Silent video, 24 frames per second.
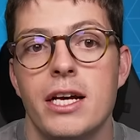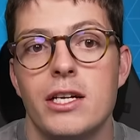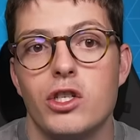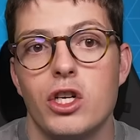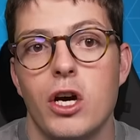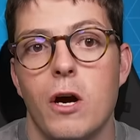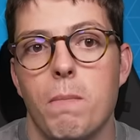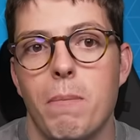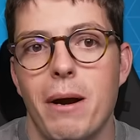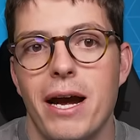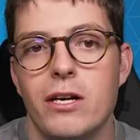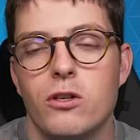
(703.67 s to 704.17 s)

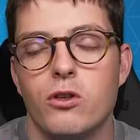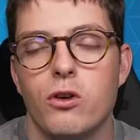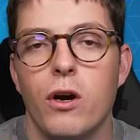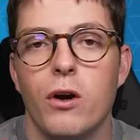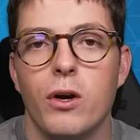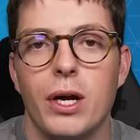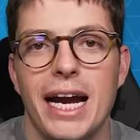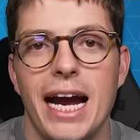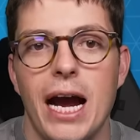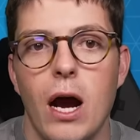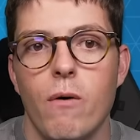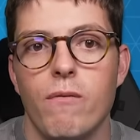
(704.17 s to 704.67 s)
João Pedro,
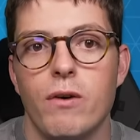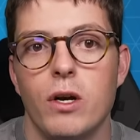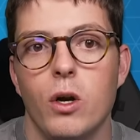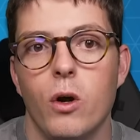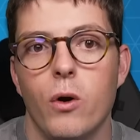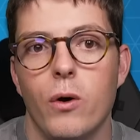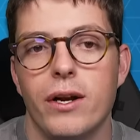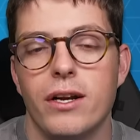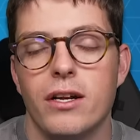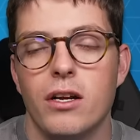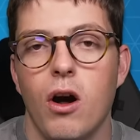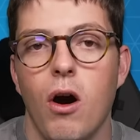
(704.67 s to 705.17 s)

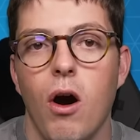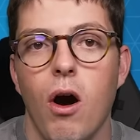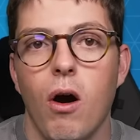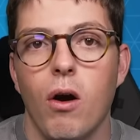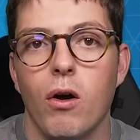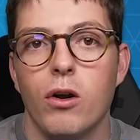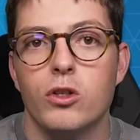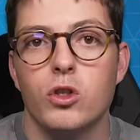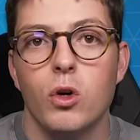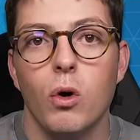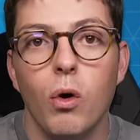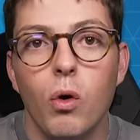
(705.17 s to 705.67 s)
Calvert-Lewin and
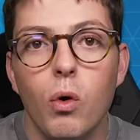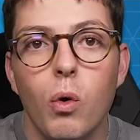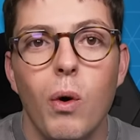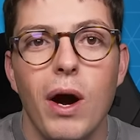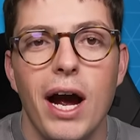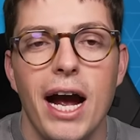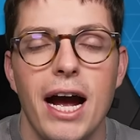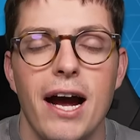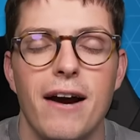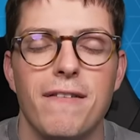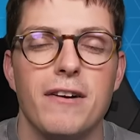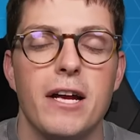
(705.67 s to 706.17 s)
Haaland all
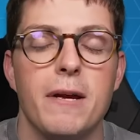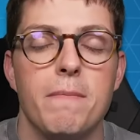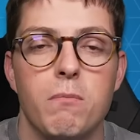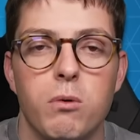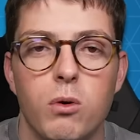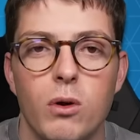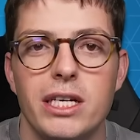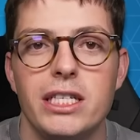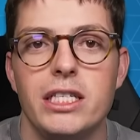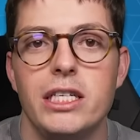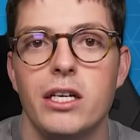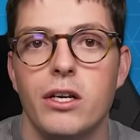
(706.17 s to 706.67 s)
have a
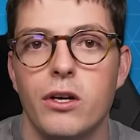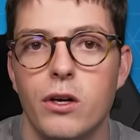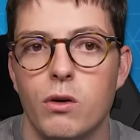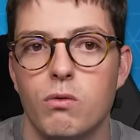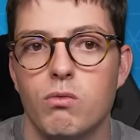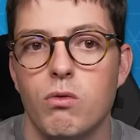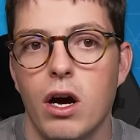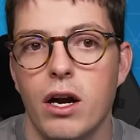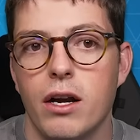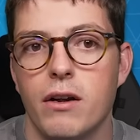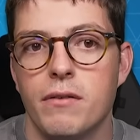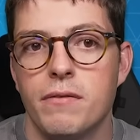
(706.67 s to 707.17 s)
pretty good
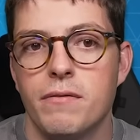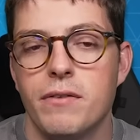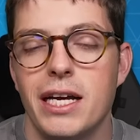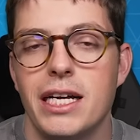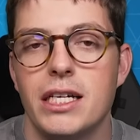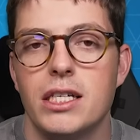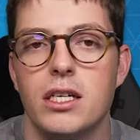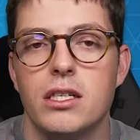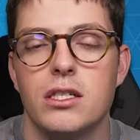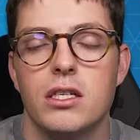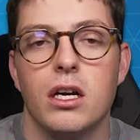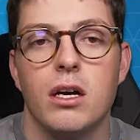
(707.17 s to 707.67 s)
run of
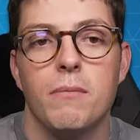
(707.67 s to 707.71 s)
fixtures.